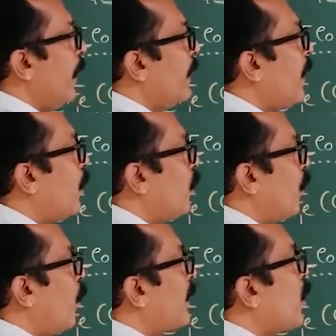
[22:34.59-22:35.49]
Now,
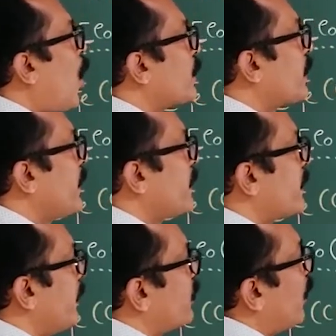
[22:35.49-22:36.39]
what is the oxidation
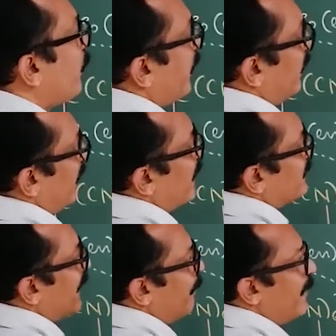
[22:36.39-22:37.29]
state of ion? As
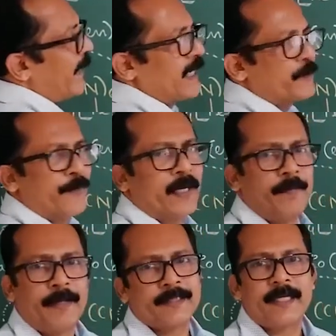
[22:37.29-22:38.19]
the name indicates, ferri
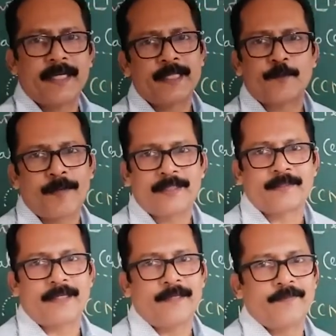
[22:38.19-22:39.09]
means it is plus
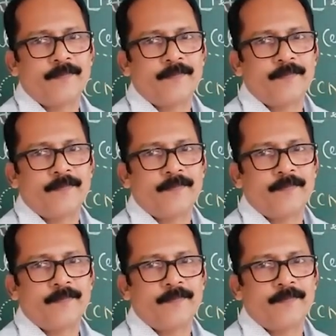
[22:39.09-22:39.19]
3.